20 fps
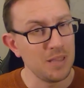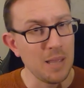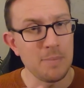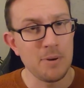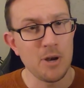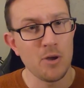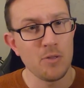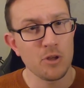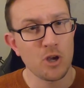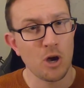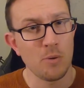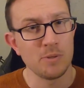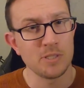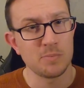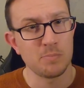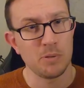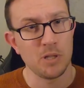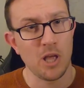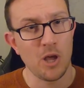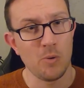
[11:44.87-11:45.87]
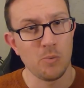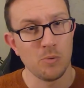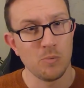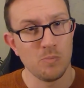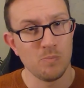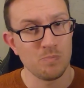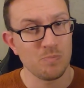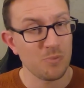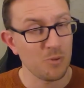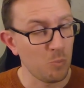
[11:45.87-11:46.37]
Let me know in the comments below.
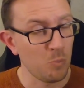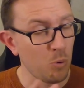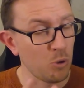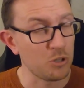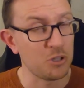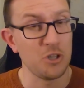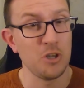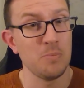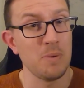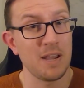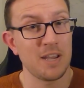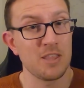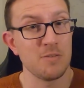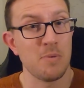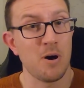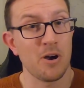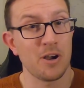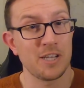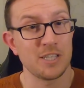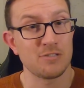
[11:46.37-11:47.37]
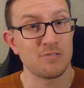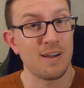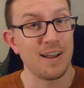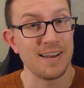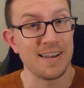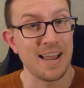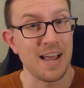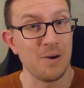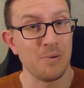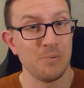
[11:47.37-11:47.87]
What do you make of the markets
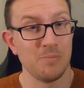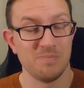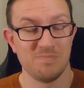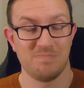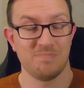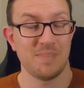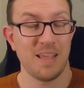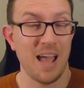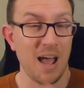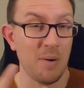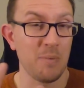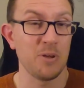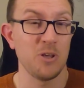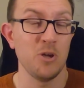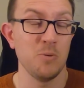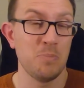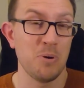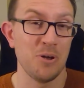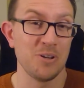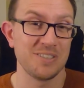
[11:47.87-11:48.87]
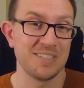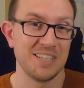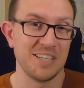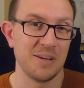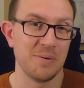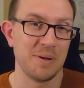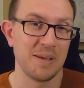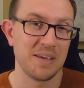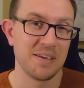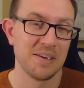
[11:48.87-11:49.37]
right now? How are you
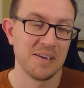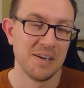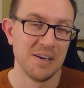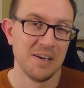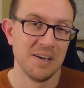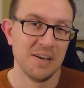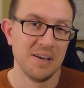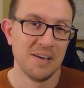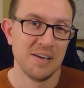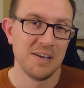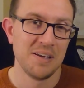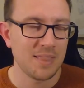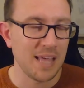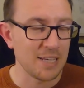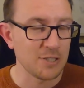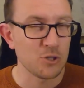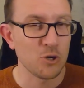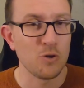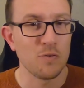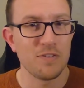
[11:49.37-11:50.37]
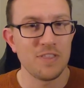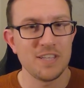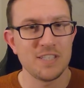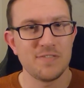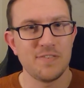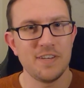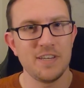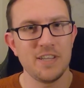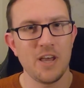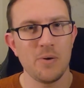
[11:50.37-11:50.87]
personally doing? That's all for
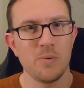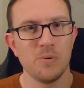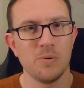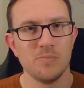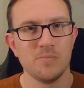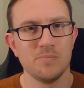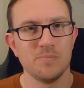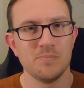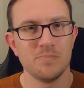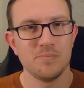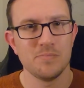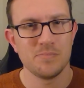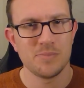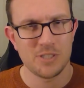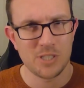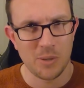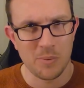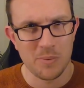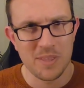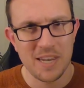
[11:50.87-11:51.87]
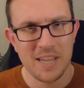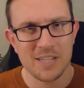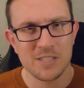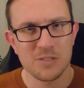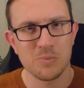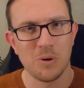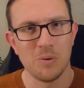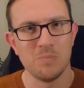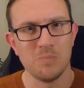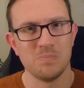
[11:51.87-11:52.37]
this video. See you in the
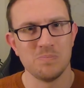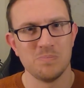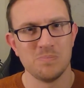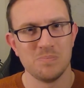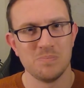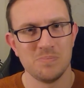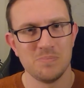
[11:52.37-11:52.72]
next one.